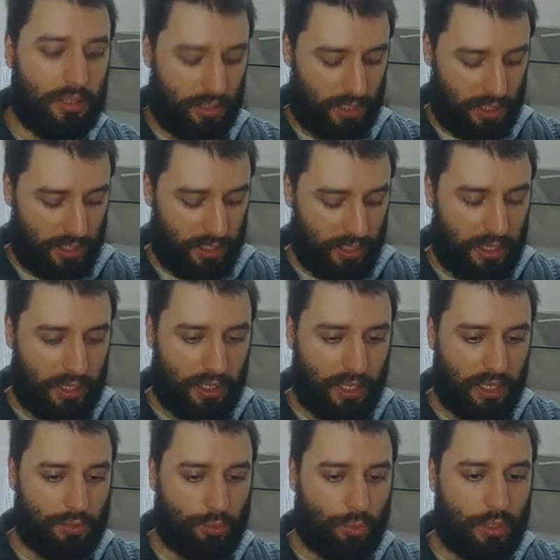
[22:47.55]
I, I
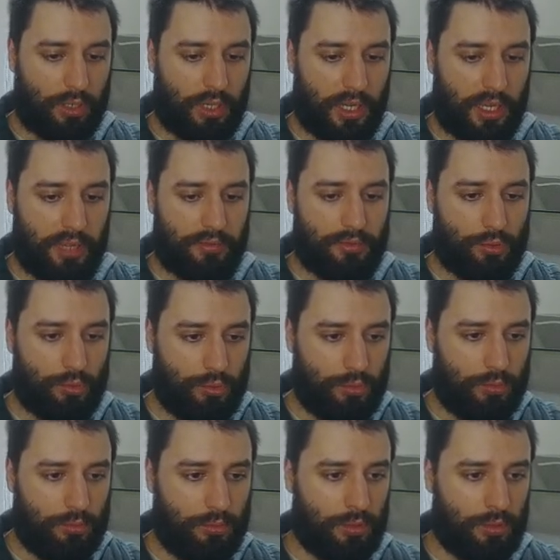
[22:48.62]
at work I have to